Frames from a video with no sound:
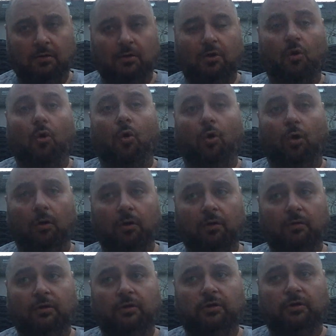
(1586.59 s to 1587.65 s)
or
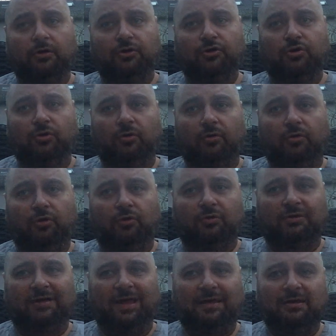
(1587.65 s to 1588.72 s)
you're
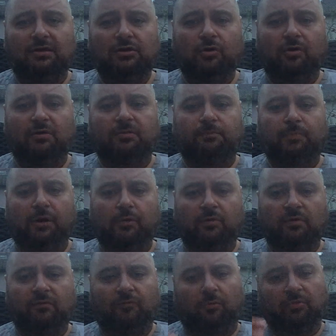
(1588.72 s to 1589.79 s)
taking your
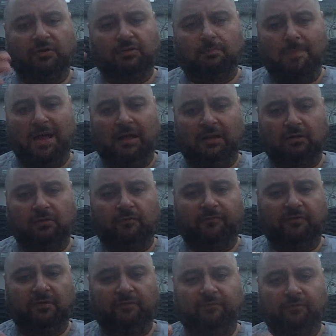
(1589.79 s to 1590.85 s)
experience from the smells of
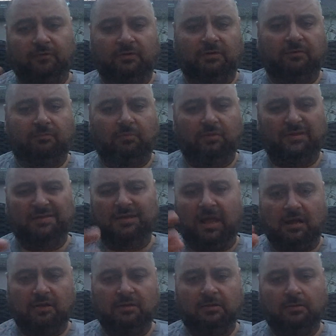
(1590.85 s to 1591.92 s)
different
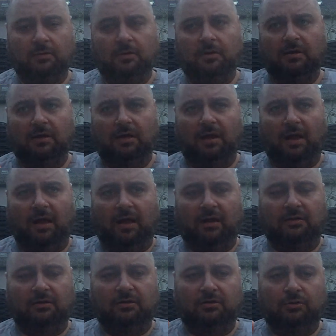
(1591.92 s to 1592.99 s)
things,
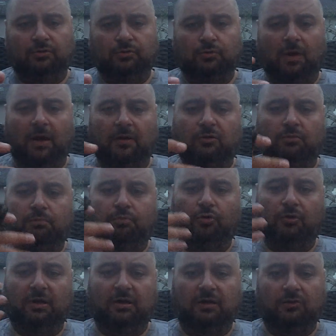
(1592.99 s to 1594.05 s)
and you're trying to
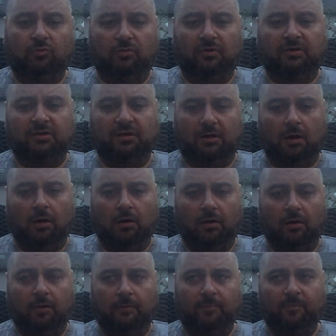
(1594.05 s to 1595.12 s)
put it into the
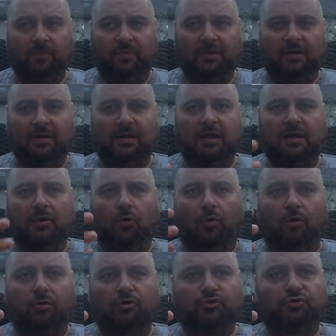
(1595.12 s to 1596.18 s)
cigar in
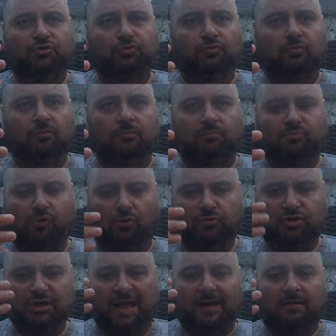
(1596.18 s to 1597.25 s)
order to
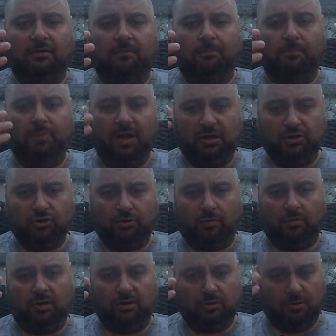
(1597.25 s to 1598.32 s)
project a
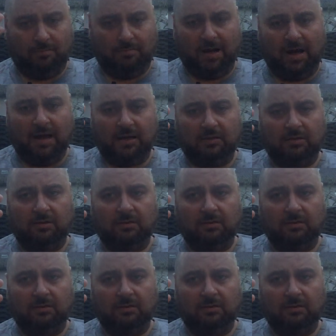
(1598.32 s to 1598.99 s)
picture in your mind